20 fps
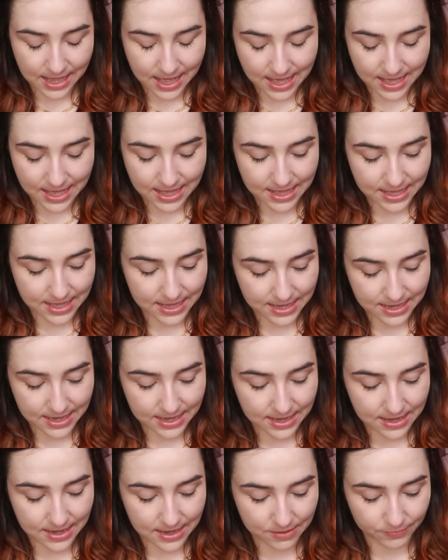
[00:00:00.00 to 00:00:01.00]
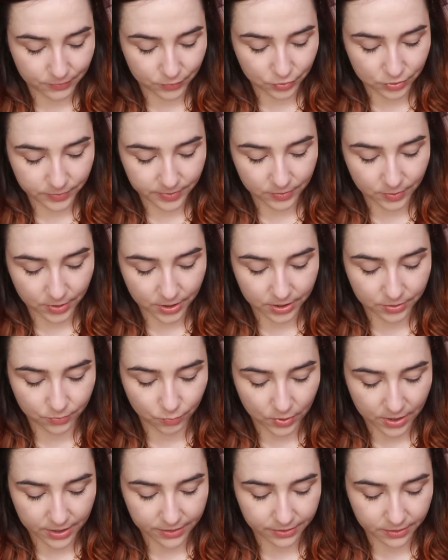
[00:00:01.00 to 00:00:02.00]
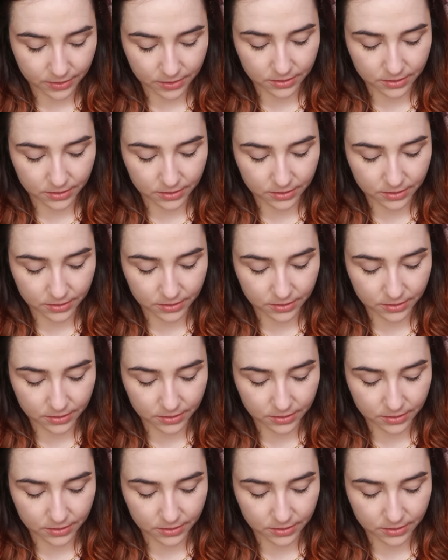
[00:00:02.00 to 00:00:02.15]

I am going to be working with